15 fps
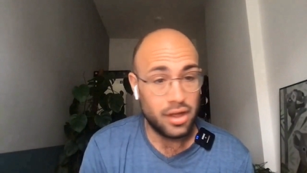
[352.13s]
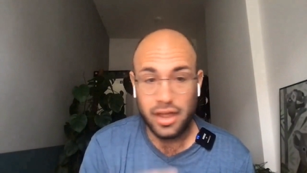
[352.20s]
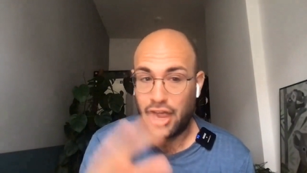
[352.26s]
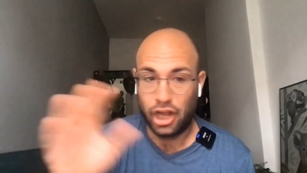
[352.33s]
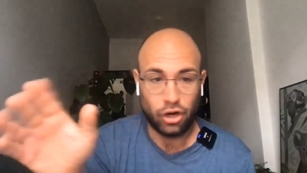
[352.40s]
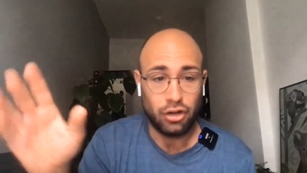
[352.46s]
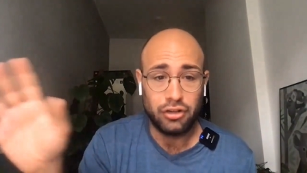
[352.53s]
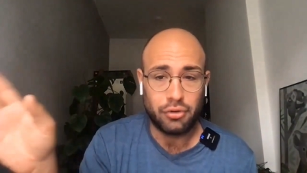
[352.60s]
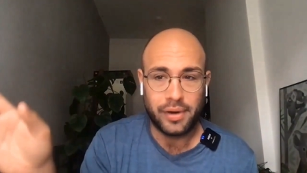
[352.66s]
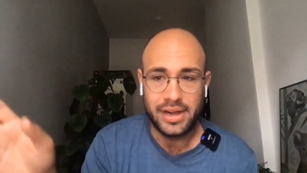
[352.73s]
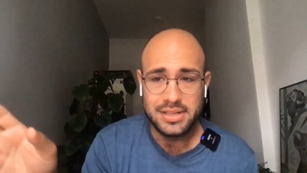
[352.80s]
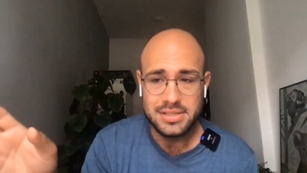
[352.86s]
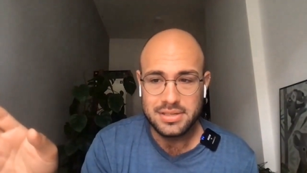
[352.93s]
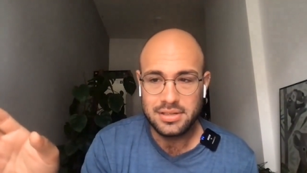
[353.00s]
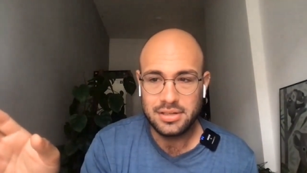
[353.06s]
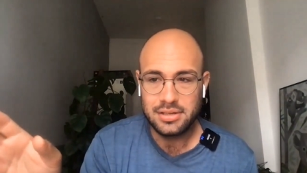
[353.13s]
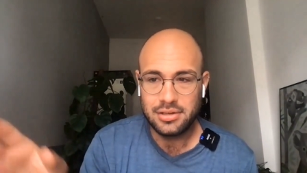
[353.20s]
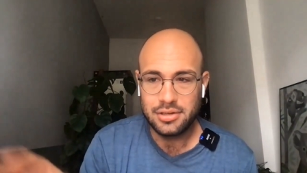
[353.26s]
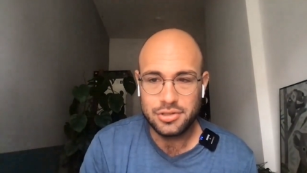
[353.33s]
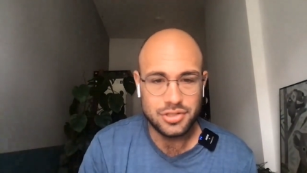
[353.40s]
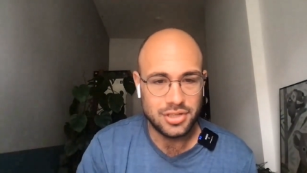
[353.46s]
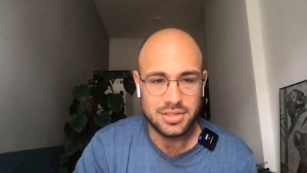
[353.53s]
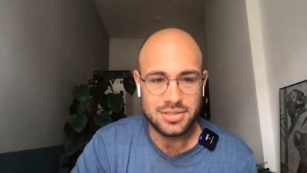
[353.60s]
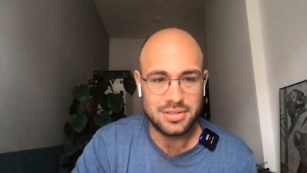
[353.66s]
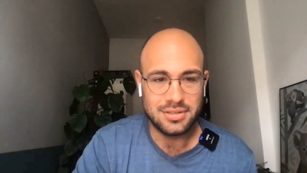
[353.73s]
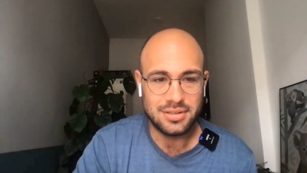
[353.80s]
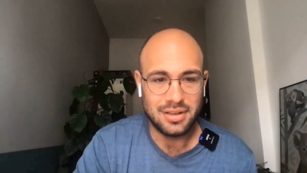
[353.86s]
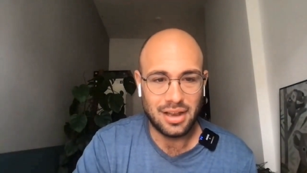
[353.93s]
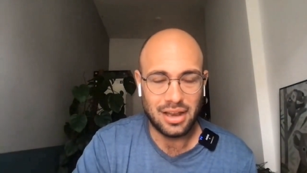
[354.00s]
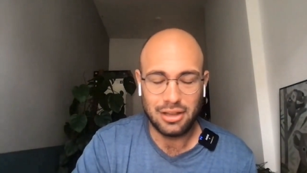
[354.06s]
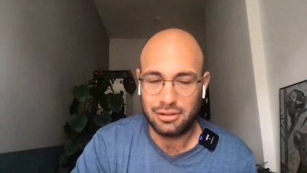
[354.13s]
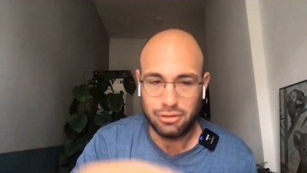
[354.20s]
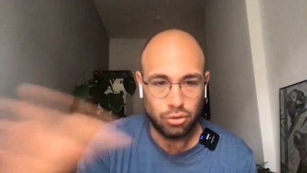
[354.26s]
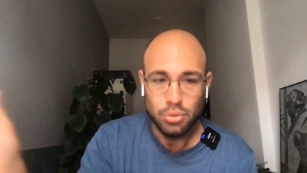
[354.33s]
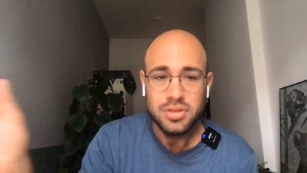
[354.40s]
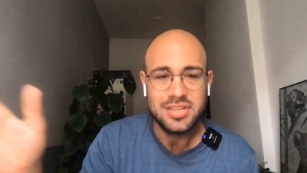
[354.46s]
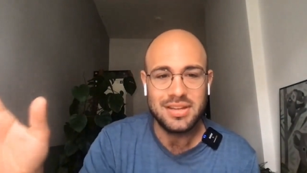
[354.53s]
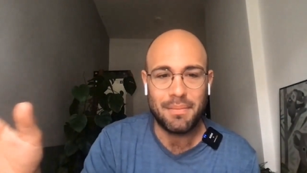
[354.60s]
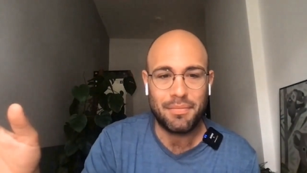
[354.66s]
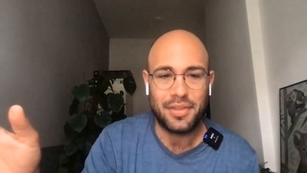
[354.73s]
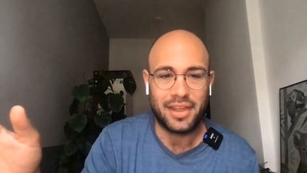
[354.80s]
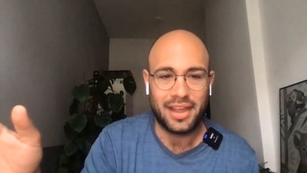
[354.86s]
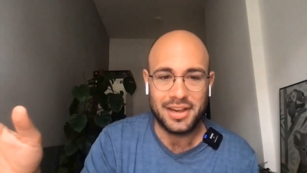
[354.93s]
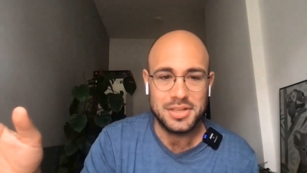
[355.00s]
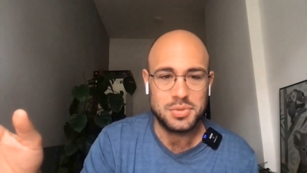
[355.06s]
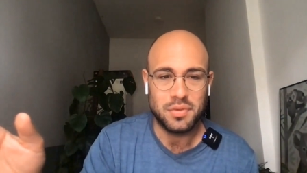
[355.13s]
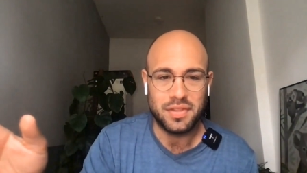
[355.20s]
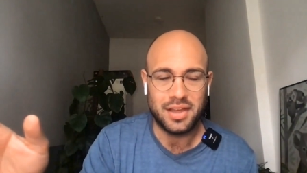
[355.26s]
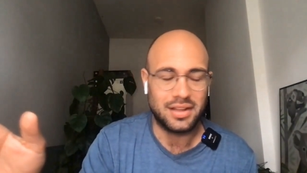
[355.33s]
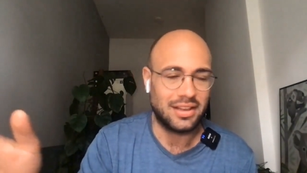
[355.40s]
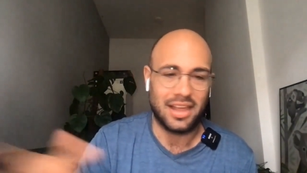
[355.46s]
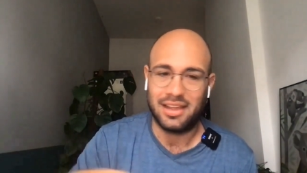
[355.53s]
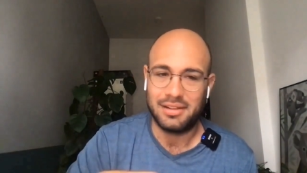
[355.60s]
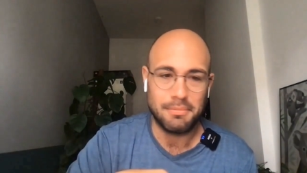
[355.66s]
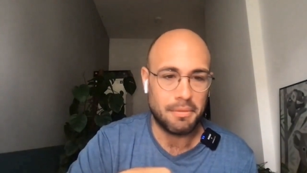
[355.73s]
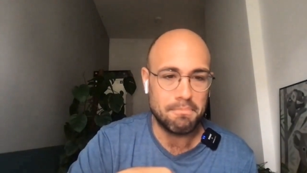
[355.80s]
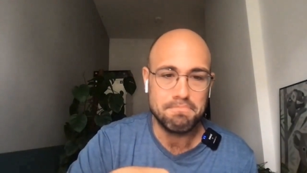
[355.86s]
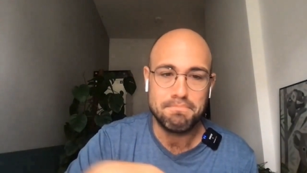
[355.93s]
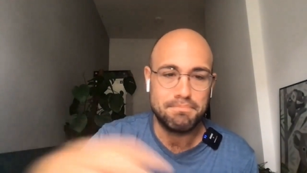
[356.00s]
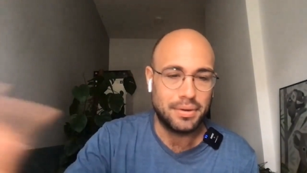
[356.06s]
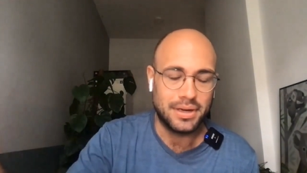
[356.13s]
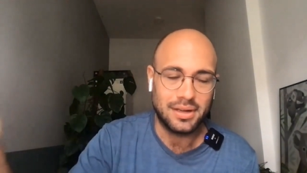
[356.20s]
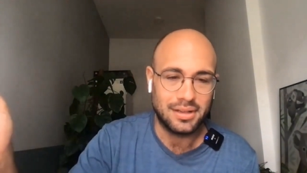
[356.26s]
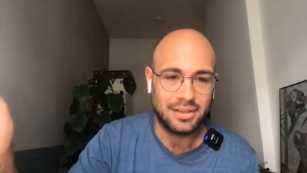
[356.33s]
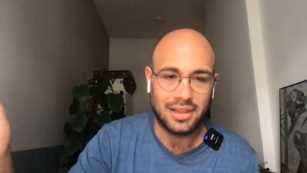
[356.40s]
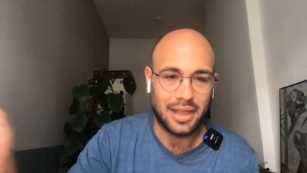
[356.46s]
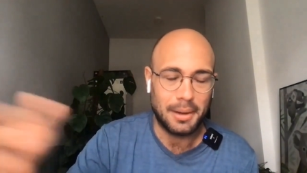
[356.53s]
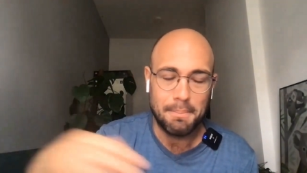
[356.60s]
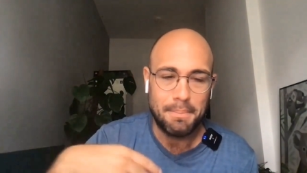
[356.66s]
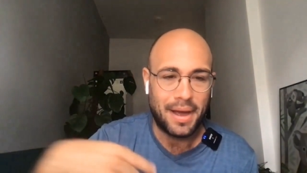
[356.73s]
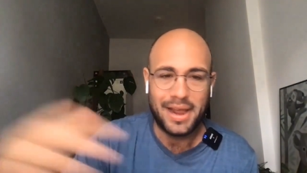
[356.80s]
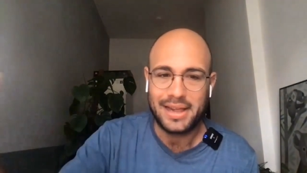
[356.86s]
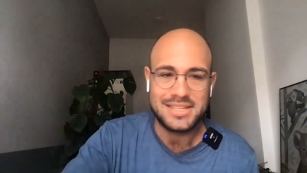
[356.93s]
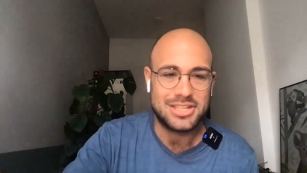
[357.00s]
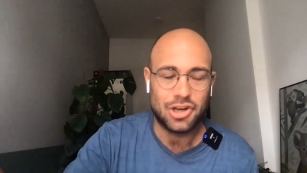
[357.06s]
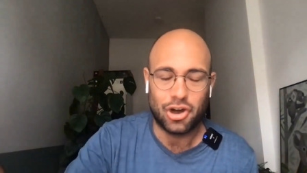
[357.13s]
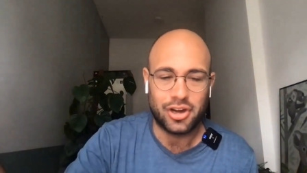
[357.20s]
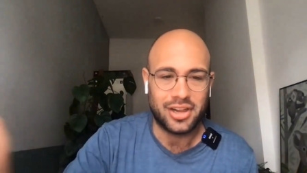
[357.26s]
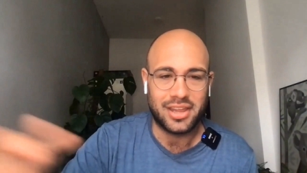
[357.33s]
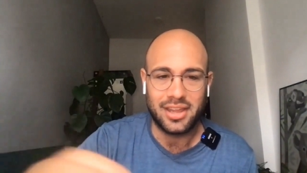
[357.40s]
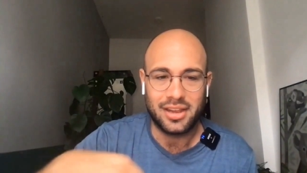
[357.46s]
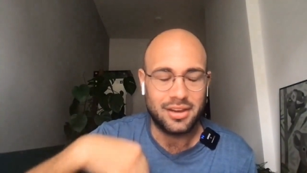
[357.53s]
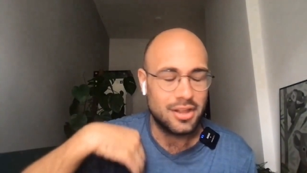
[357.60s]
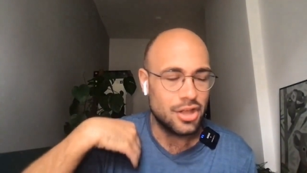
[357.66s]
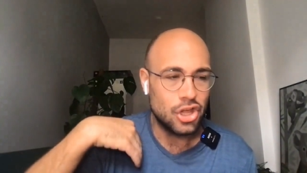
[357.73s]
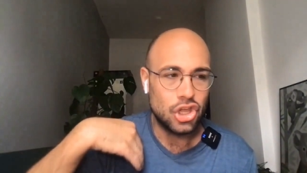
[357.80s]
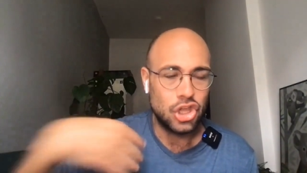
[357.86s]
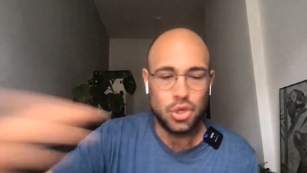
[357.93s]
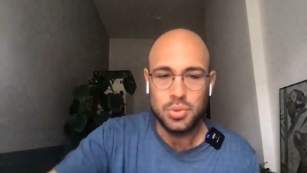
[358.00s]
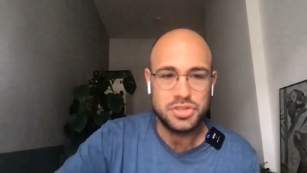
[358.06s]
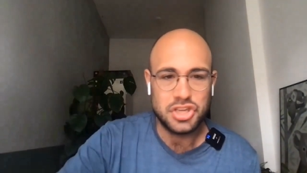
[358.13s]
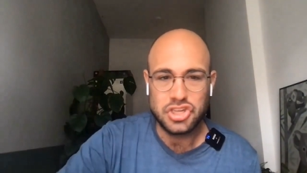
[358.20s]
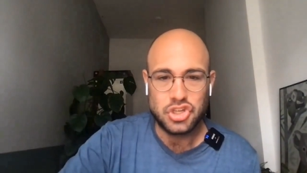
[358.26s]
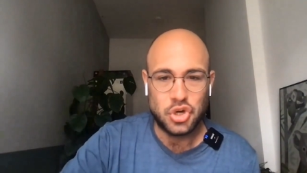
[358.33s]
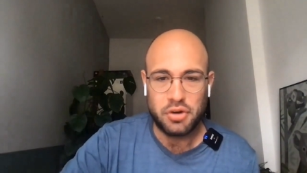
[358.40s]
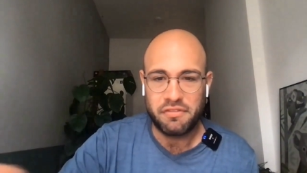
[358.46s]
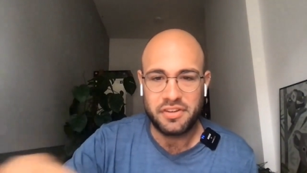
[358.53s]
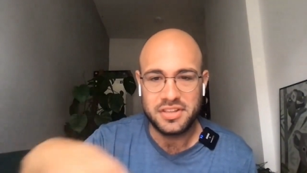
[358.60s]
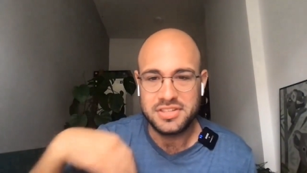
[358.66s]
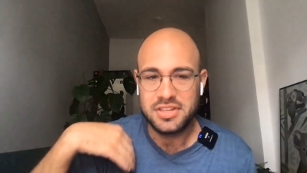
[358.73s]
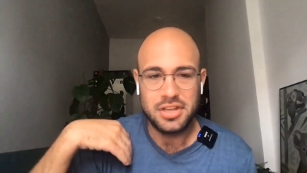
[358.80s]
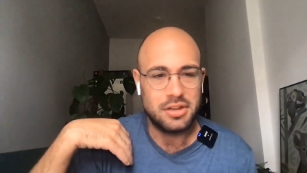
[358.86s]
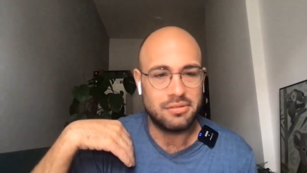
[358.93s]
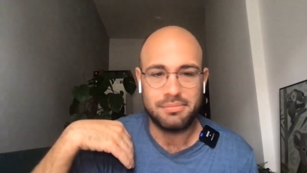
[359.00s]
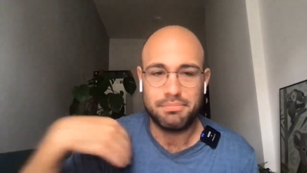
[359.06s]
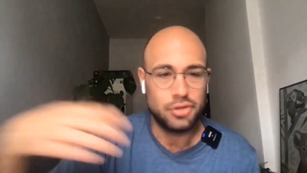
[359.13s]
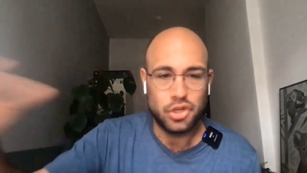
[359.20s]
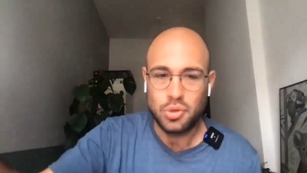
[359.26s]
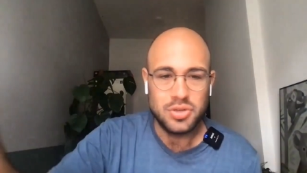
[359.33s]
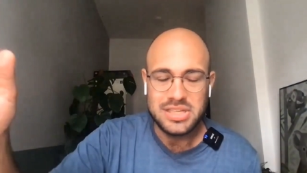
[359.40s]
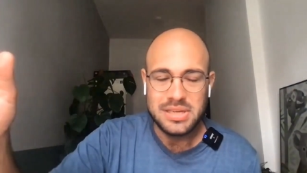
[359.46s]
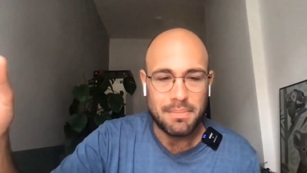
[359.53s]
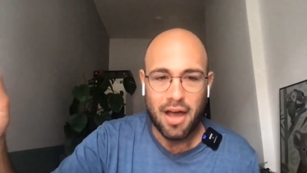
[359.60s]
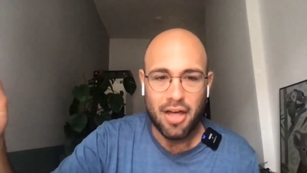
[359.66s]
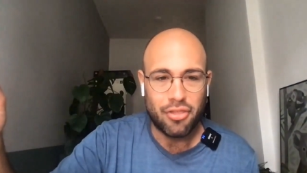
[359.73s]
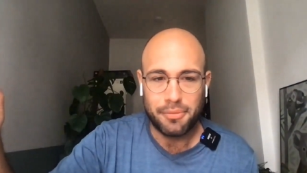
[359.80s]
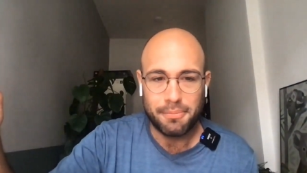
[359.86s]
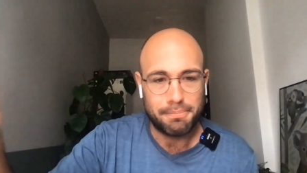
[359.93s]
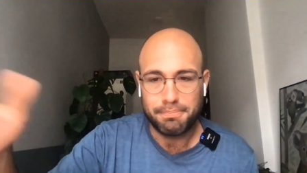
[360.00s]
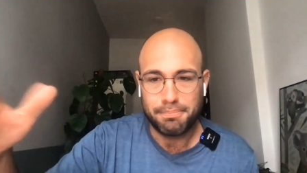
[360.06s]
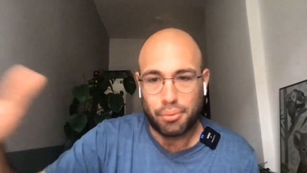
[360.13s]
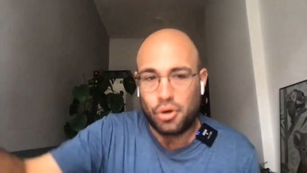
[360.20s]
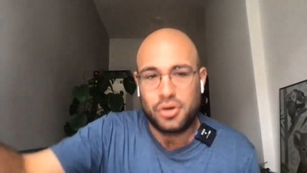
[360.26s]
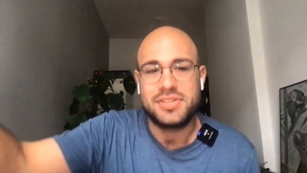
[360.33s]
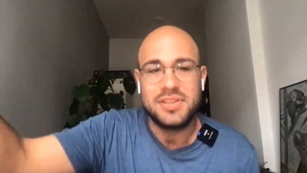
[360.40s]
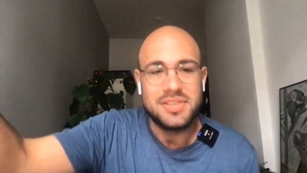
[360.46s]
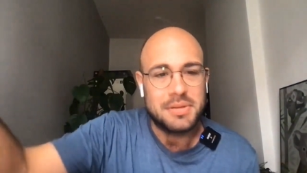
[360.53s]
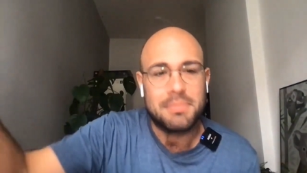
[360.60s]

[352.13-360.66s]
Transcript: And all the rest, just do something else with it. Like buy a starter kit, use a service, use some other person's